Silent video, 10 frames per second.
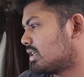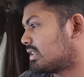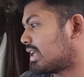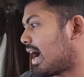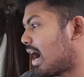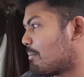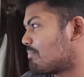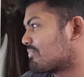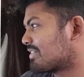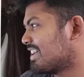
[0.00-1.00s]

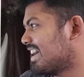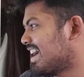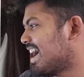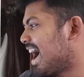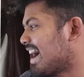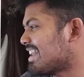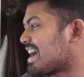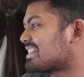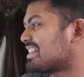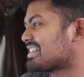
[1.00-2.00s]
Damn. I
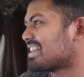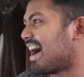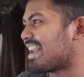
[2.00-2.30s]
like this